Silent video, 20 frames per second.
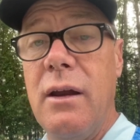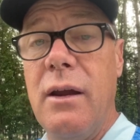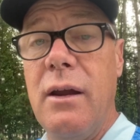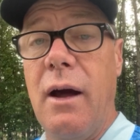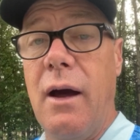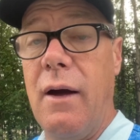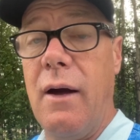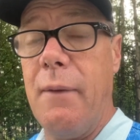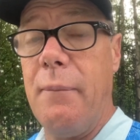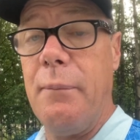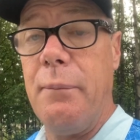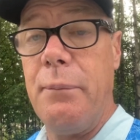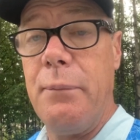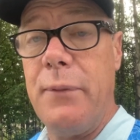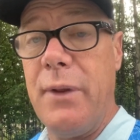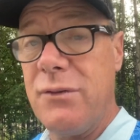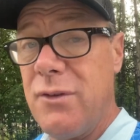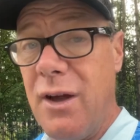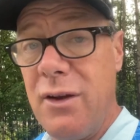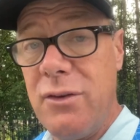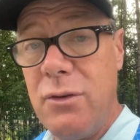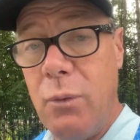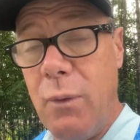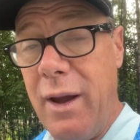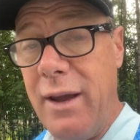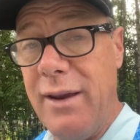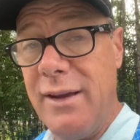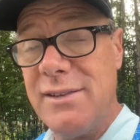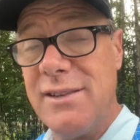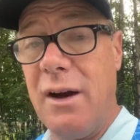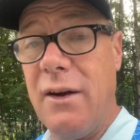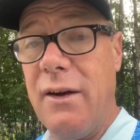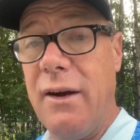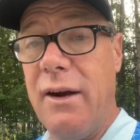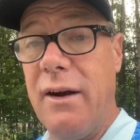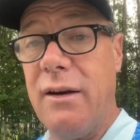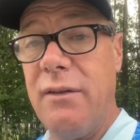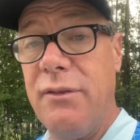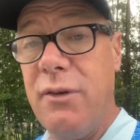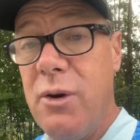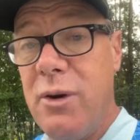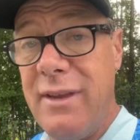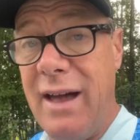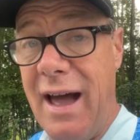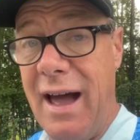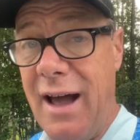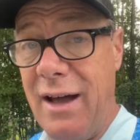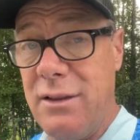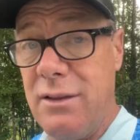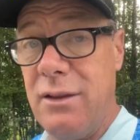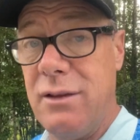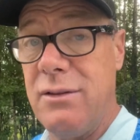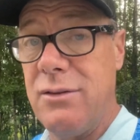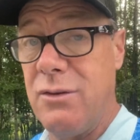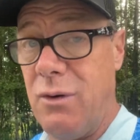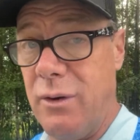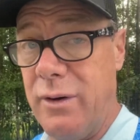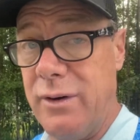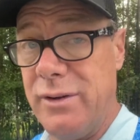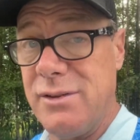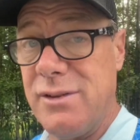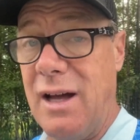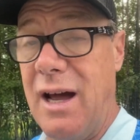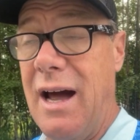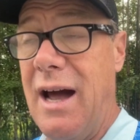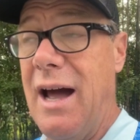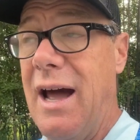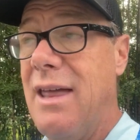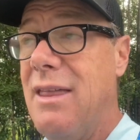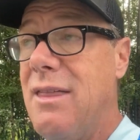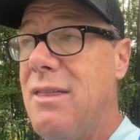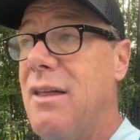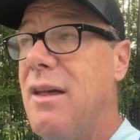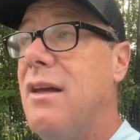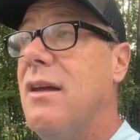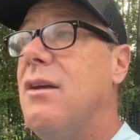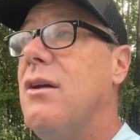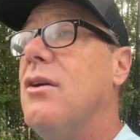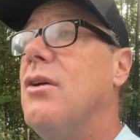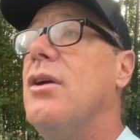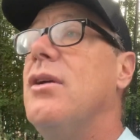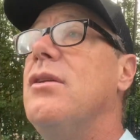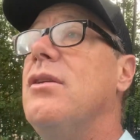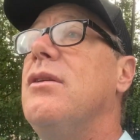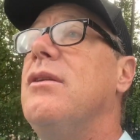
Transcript: That's not the way it is out here. If you attack this course, I think you're in